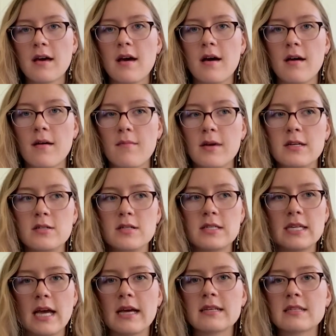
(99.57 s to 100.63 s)
It just
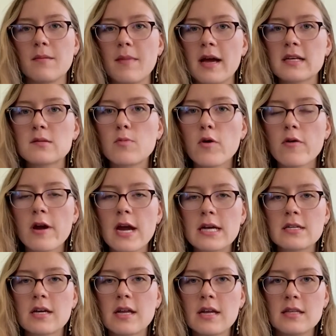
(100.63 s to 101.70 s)
takes some
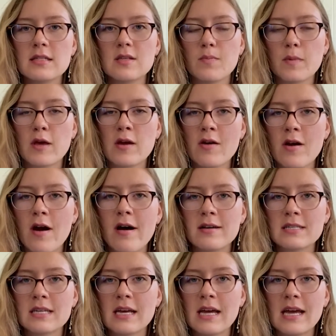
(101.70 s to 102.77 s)
exploration and some
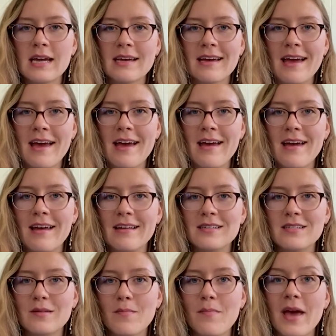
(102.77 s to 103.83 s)
curiosity
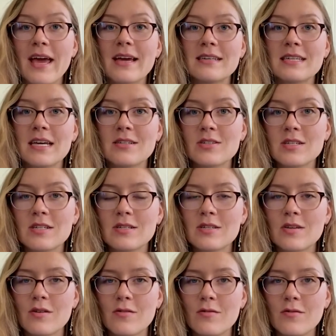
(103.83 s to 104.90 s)
and paying attention
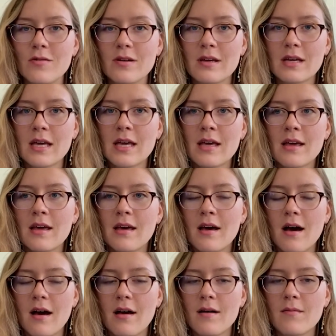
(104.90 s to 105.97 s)
to
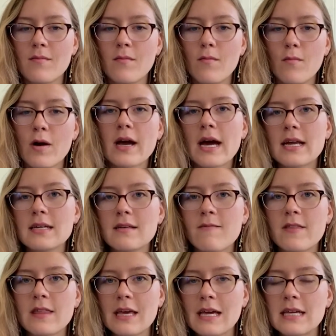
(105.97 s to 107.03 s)
what kind of
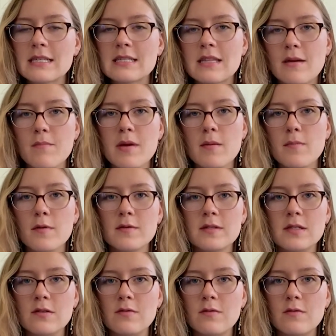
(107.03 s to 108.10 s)
things that people
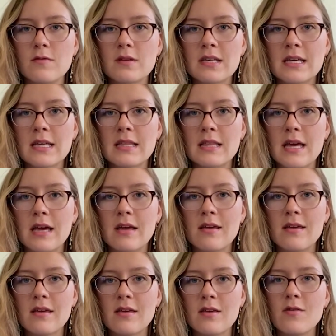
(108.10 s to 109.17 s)
do that
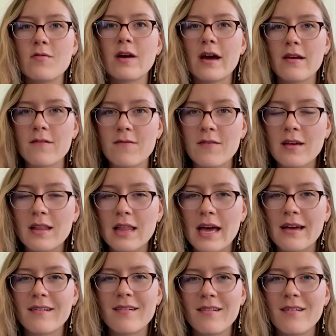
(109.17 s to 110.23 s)
you kind of feel
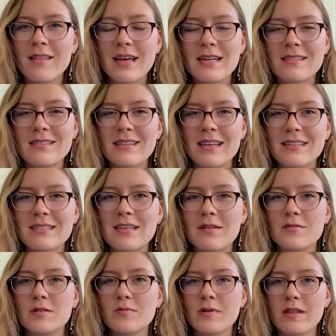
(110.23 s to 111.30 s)
like, oh, that
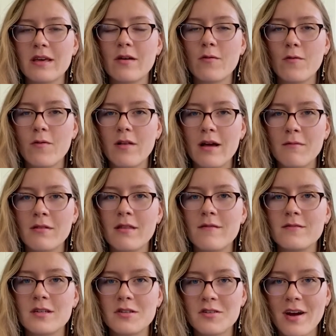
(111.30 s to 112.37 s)
sounds really cool, I would love
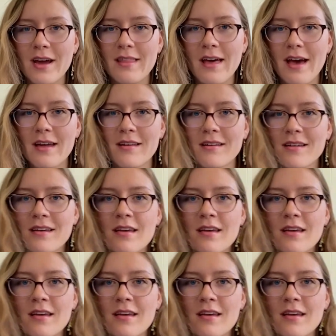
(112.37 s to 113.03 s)
to try that.